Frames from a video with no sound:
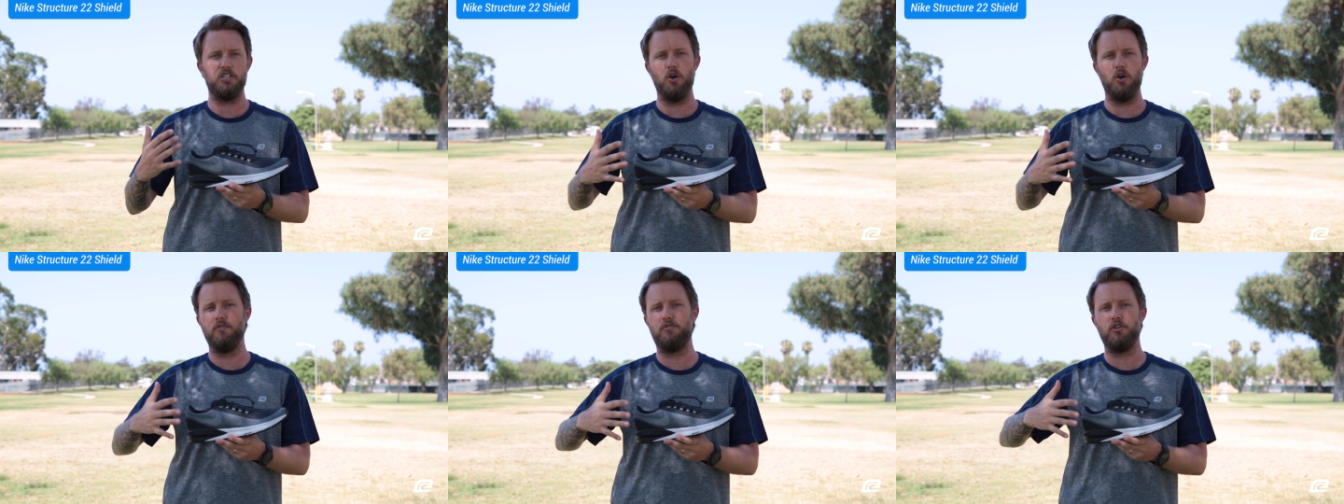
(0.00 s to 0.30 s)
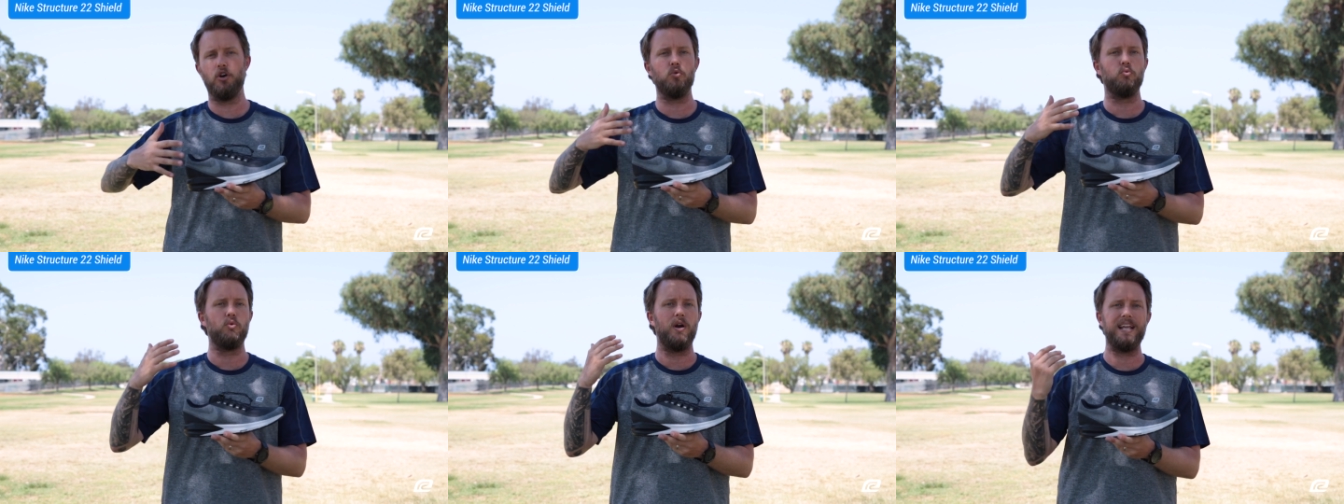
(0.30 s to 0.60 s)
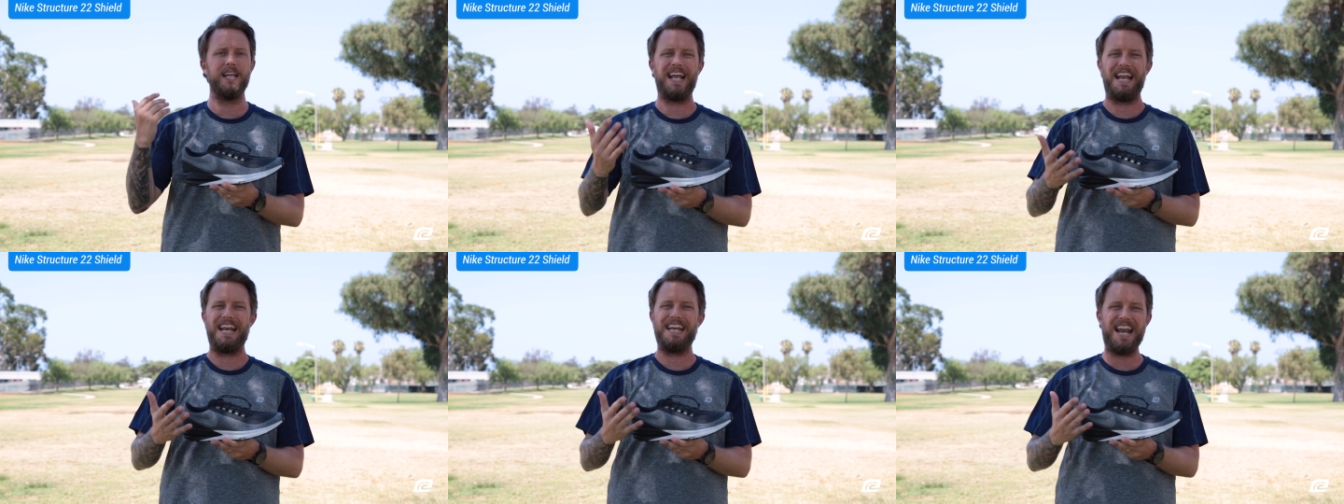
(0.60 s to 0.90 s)
So if you're
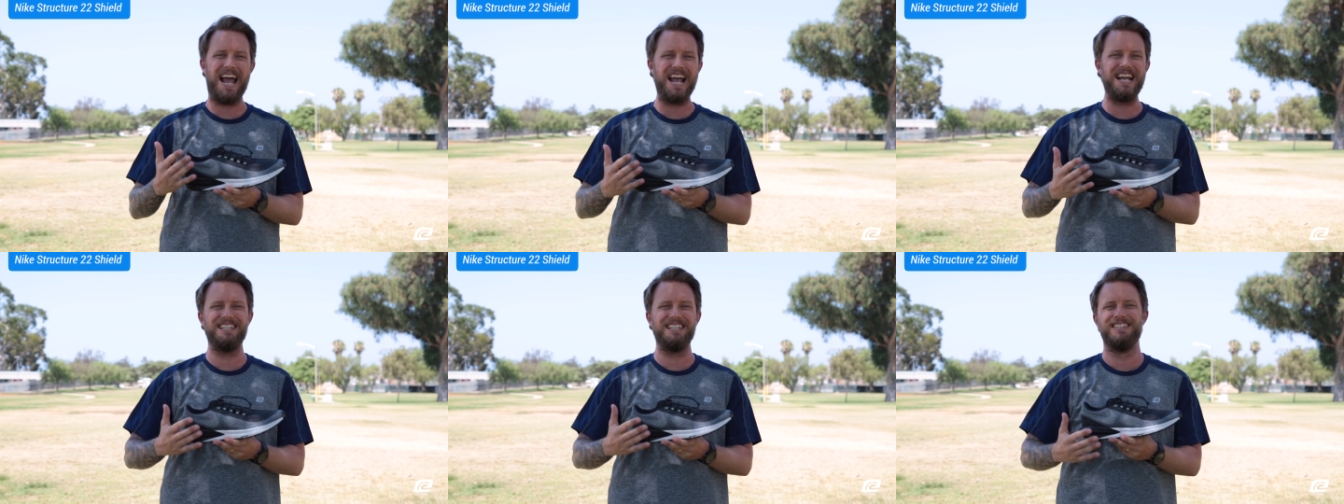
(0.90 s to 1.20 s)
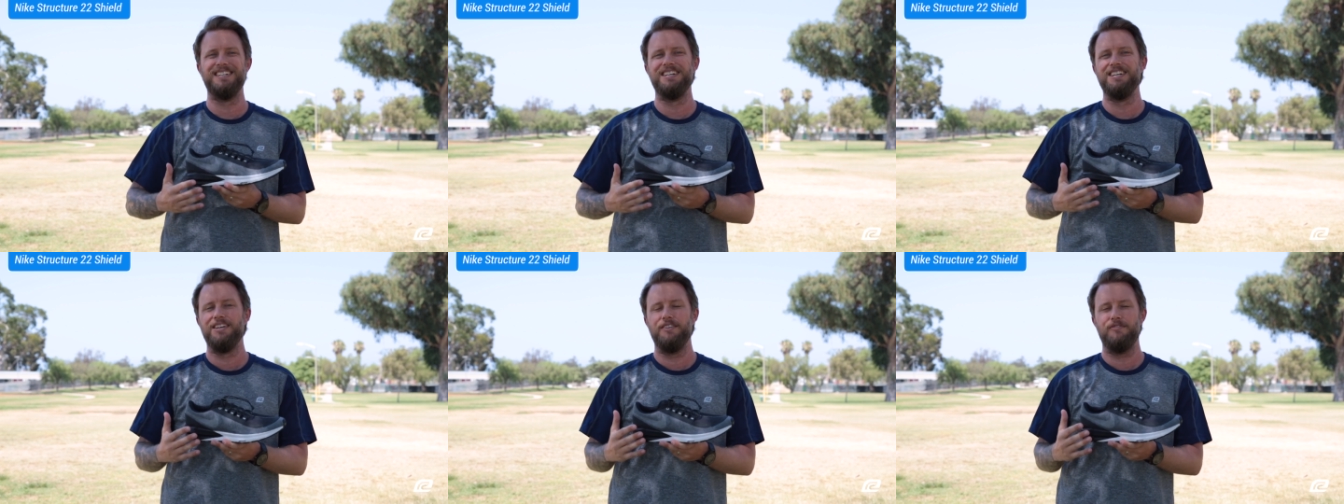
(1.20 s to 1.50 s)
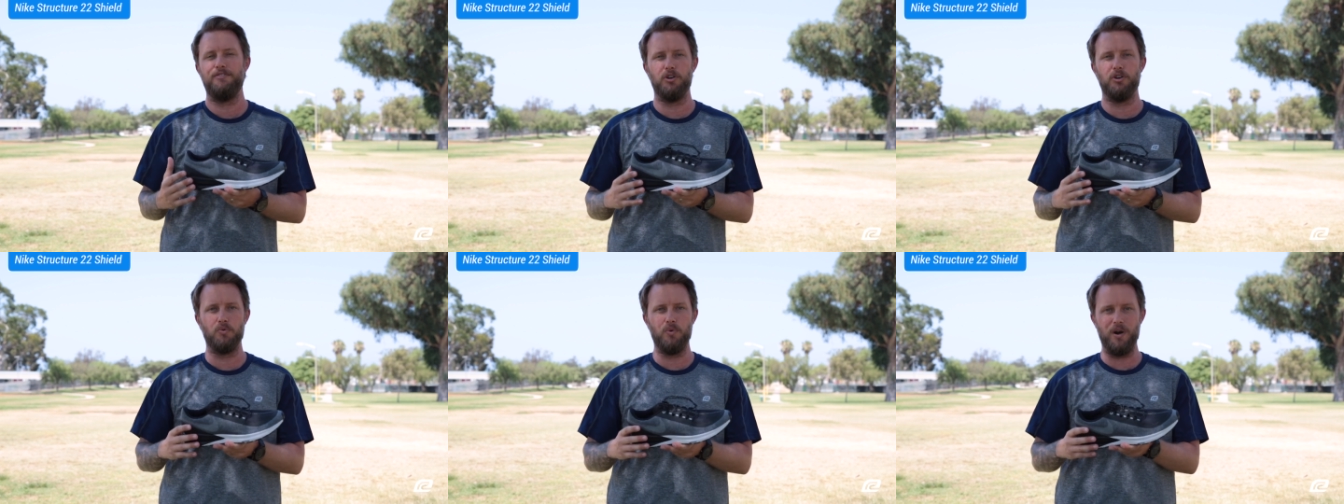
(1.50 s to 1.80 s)
running at night,
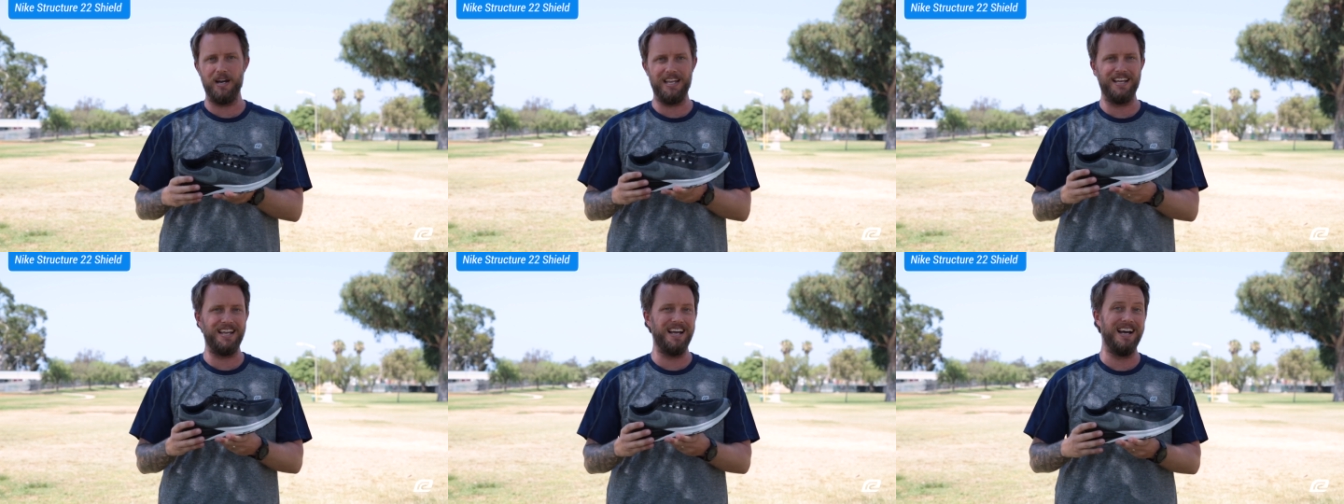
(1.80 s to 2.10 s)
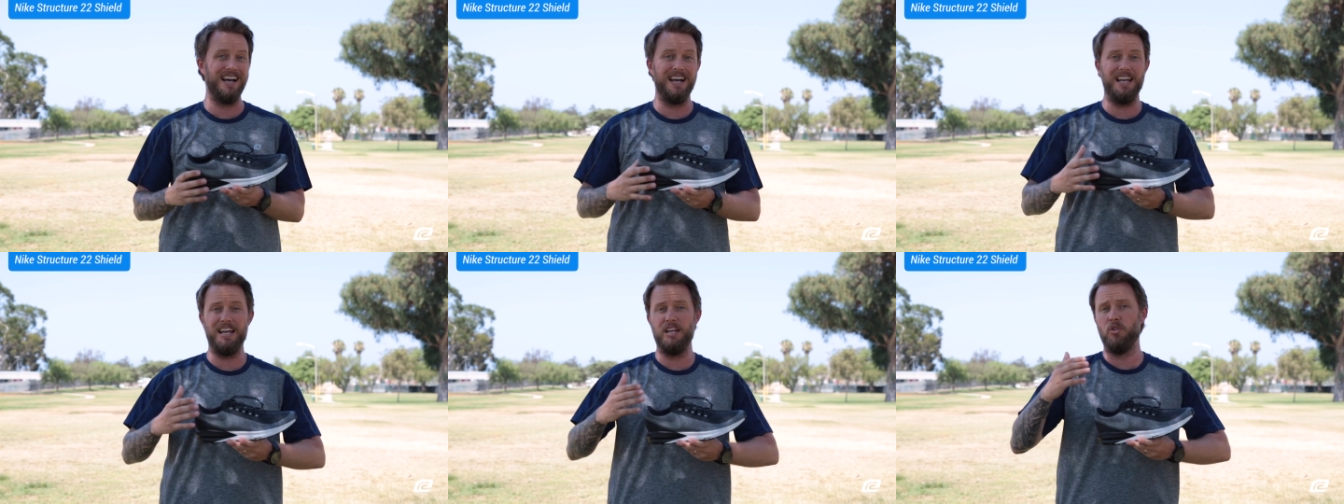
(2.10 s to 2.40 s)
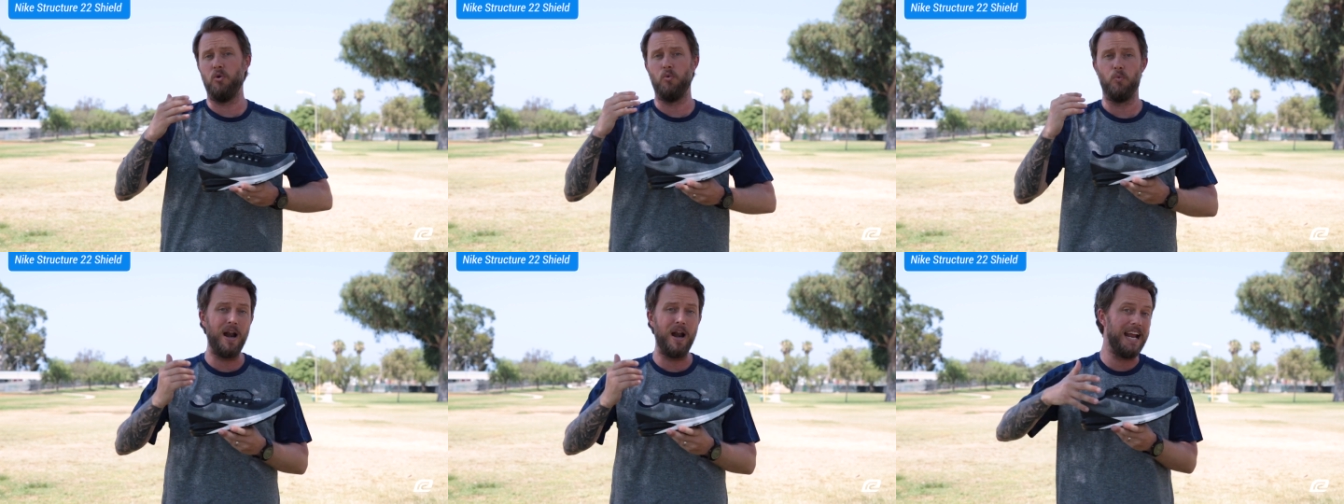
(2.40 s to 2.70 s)
if you're running
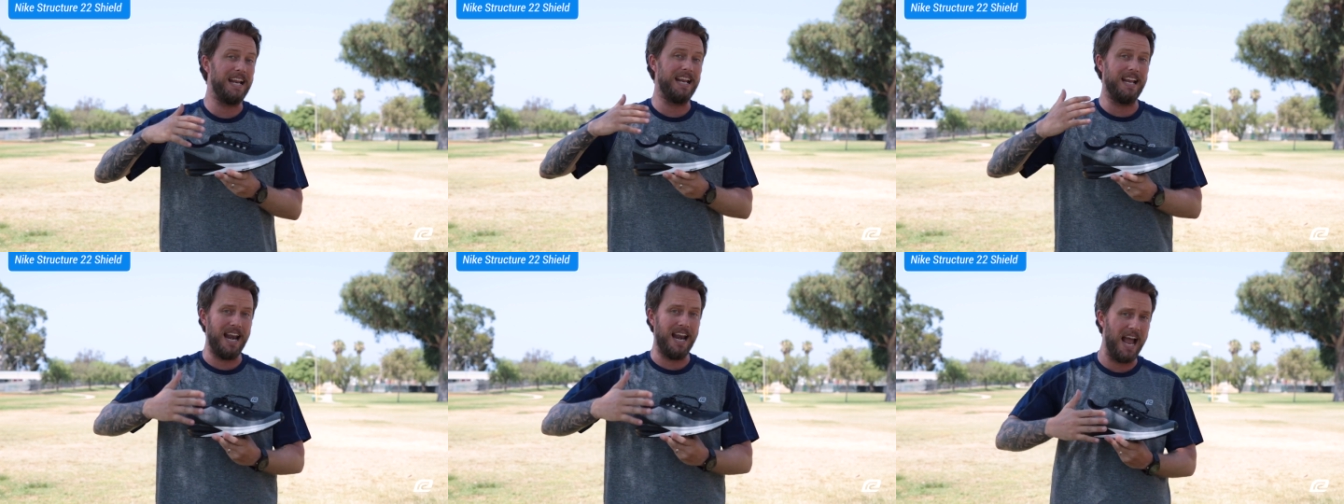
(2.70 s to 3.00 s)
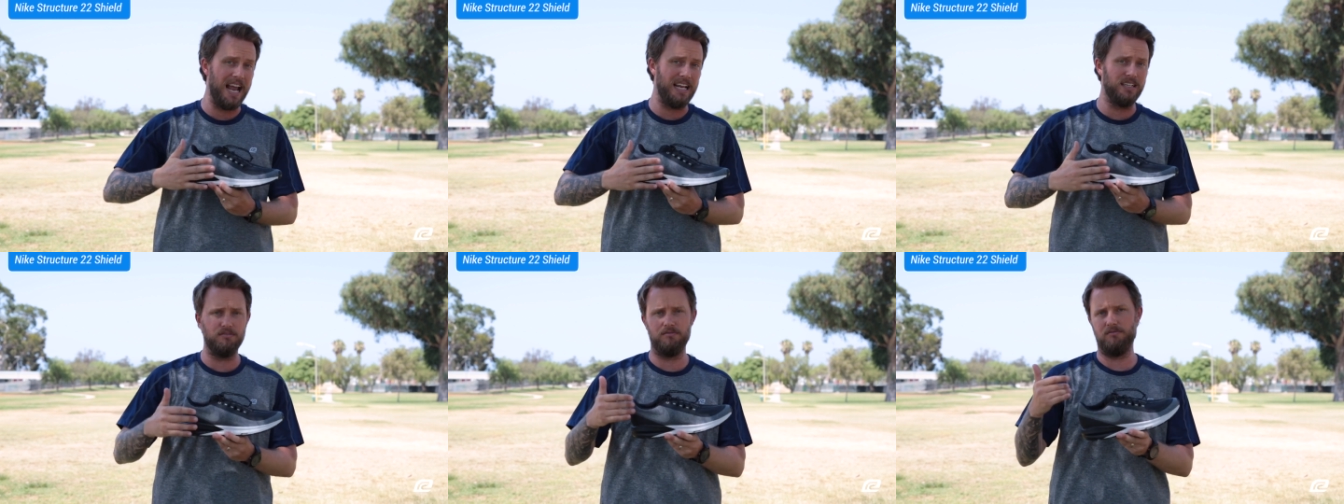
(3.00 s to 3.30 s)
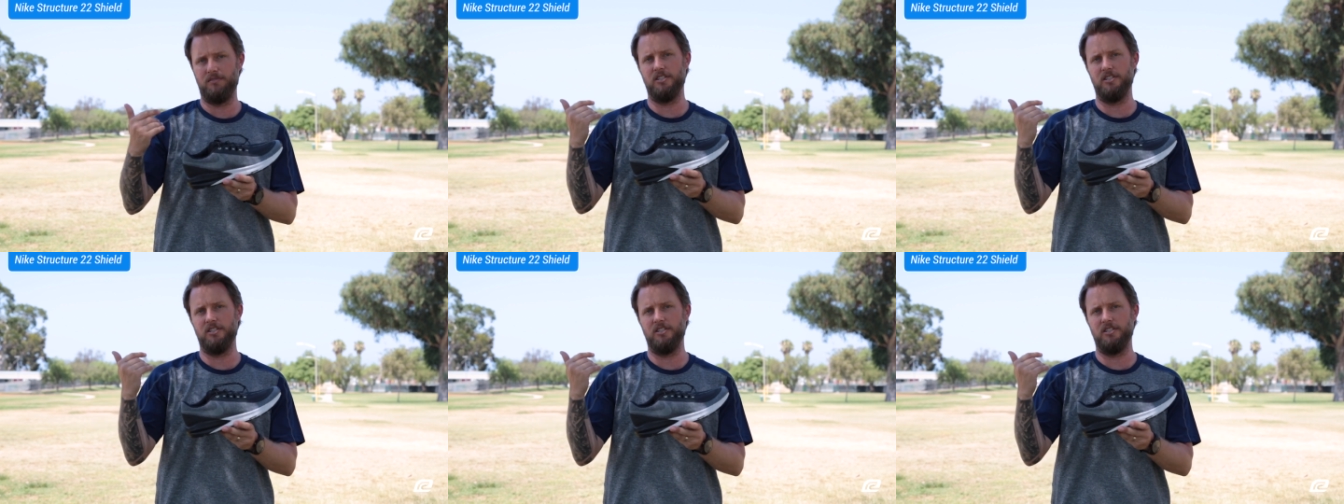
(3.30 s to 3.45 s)
in the rain at night,